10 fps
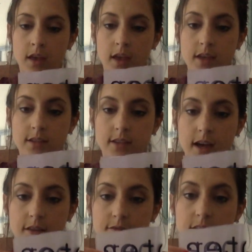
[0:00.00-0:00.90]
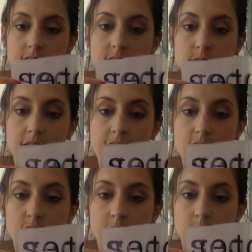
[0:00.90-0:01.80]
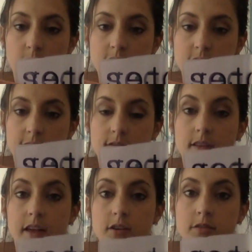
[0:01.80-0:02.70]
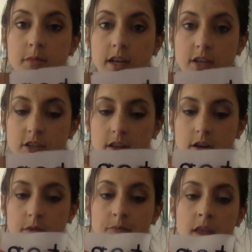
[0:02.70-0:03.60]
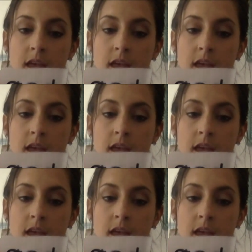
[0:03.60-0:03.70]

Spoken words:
is I find my halfway point so I have the letters meet each other,